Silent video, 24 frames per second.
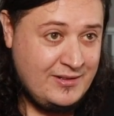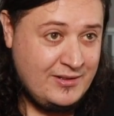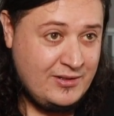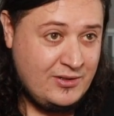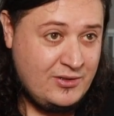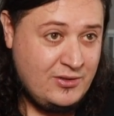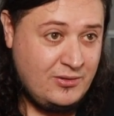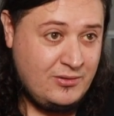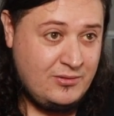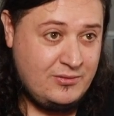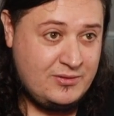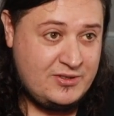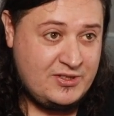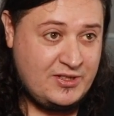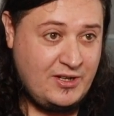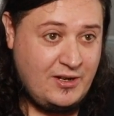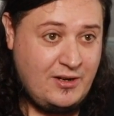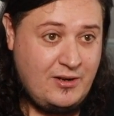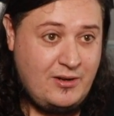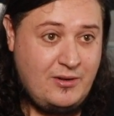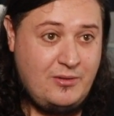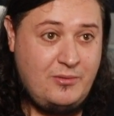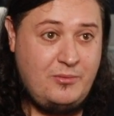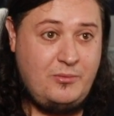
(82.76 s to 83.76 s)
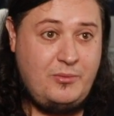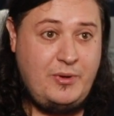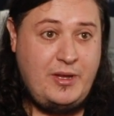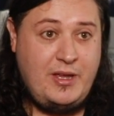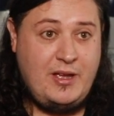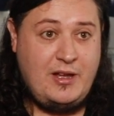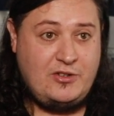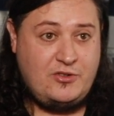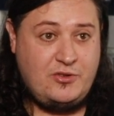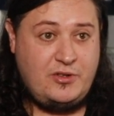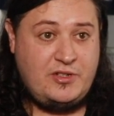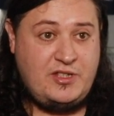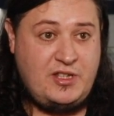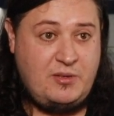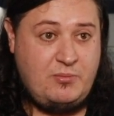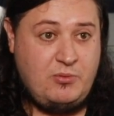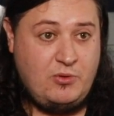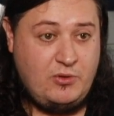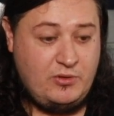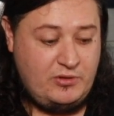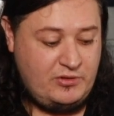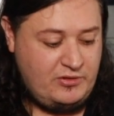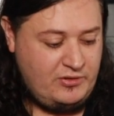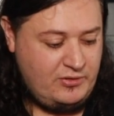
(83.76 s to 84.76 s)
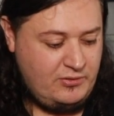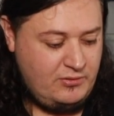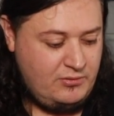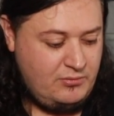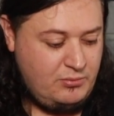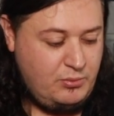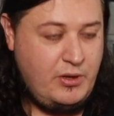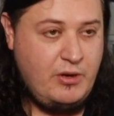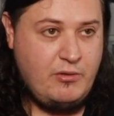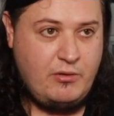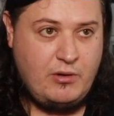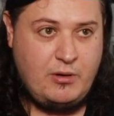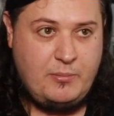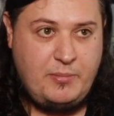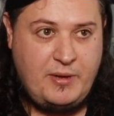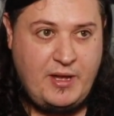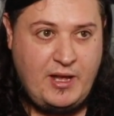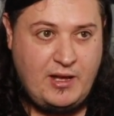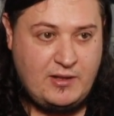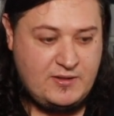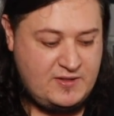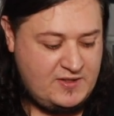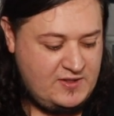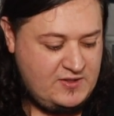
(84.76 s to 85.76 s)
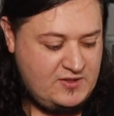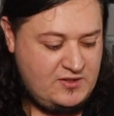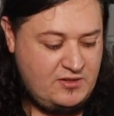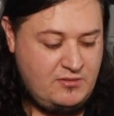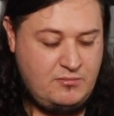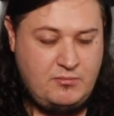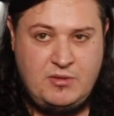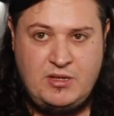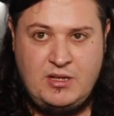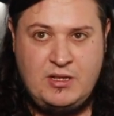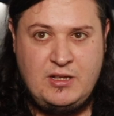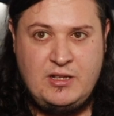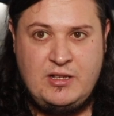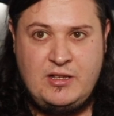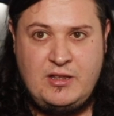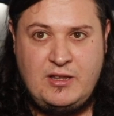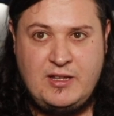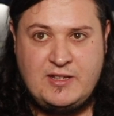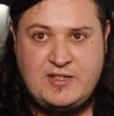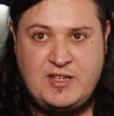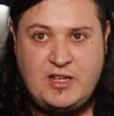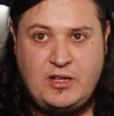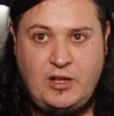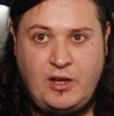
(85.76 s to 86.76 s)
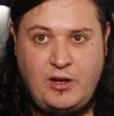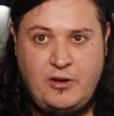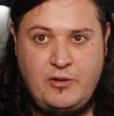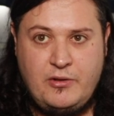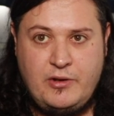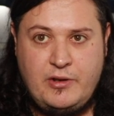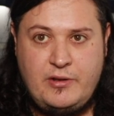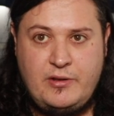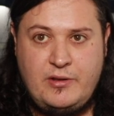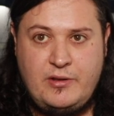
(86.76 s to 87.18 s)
Cool, so we are joystick port 2, we are on a PAL system. Let's hit load.